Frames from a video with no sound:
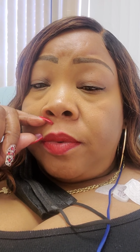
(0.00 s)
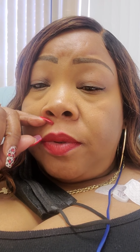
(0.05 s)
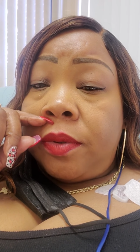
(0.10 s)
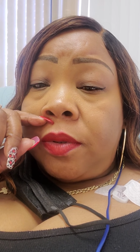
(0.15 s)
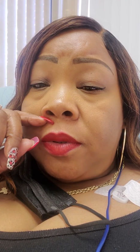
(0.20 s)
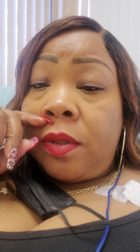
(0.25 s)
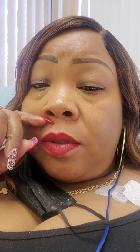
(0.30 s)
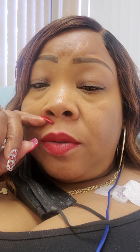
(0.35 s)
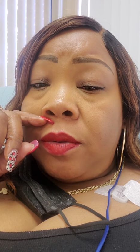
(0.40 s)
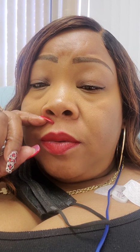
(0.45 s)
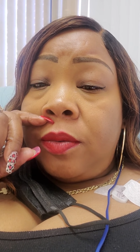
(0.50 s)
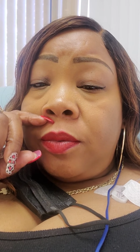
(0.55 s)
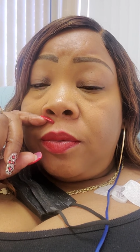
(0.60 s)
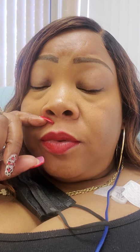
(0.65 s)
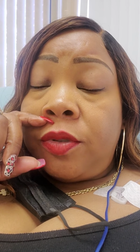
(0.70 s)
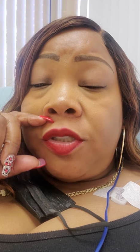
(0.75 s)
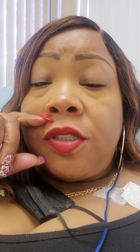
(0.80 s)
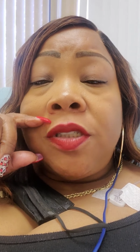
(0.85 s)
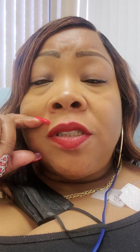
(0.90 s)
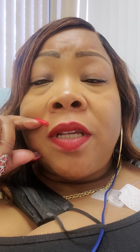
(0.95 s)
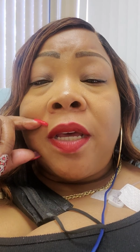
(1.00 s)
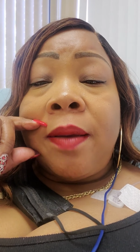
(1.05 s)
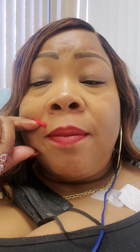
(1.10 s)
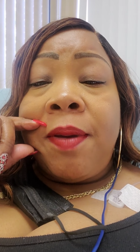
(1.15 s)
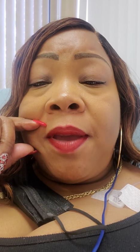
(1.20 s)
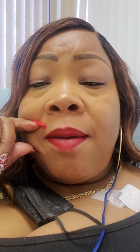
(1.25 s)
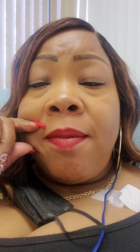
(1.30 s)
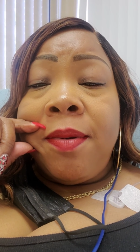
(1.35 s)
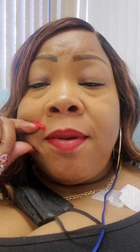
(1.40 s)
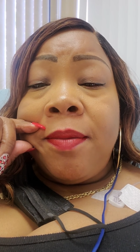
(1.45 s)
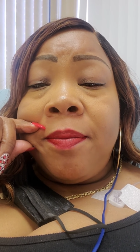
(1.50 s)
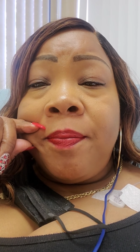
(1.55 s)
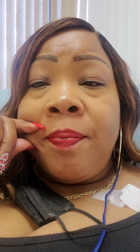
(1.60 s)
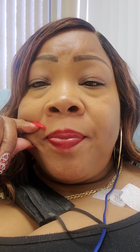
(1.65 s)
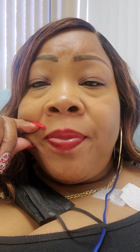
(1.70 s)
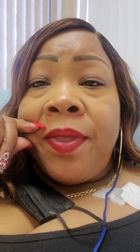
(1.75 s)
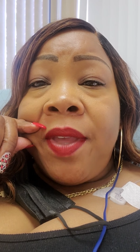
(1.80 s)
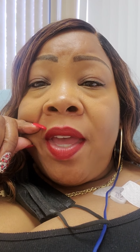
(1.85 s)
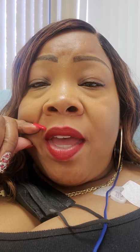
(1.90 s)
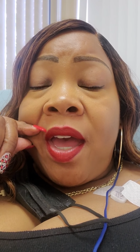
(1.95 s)
So she's like, baby,
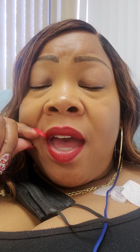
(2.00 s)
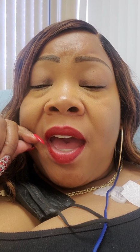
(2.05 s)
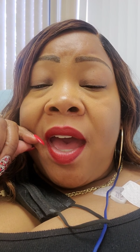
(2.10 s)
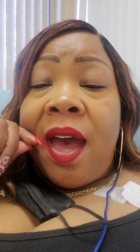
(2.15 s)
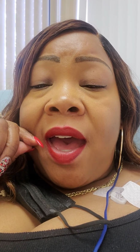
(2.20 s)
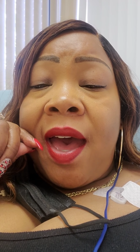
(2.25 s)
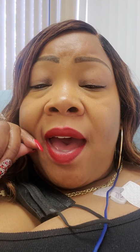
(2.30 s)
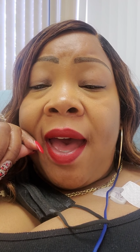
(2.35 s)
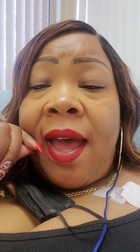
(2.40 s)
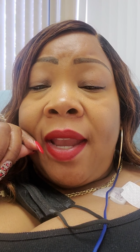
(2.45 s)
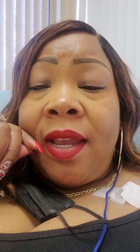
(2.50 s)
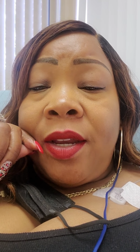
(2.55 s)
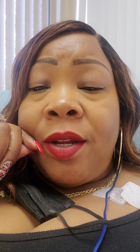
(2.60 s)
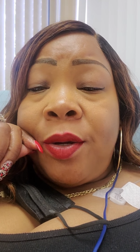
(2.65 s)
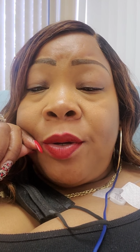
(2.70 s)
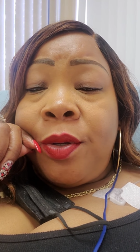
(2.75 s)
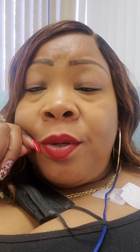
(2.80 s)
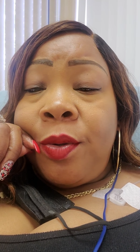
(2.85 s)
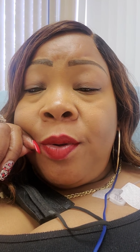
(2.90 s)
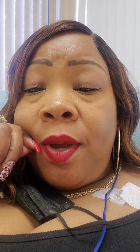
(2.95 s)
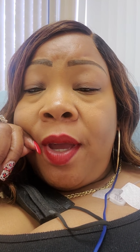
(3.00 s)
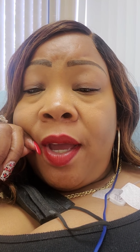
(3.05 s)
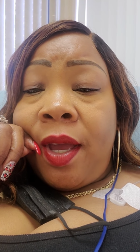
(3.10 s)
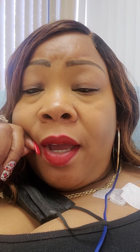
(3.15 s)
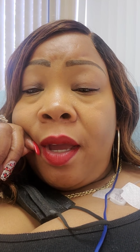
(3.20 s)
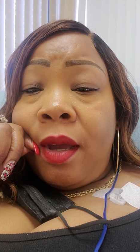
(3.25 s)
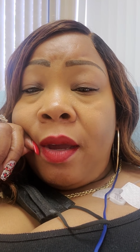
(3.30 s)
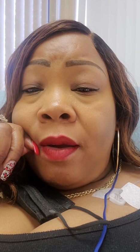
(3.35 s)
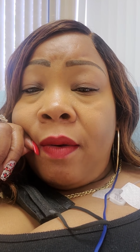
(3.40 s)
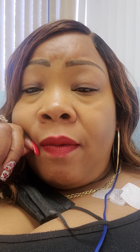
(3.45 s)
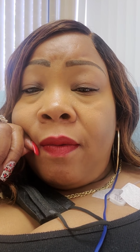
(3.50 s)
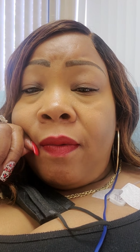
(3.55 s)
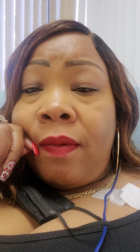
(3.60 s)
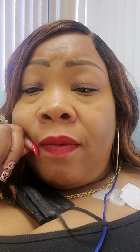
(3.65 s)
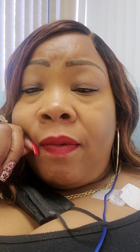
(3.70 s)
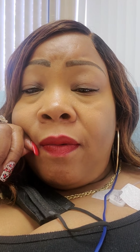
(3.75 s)
I know you have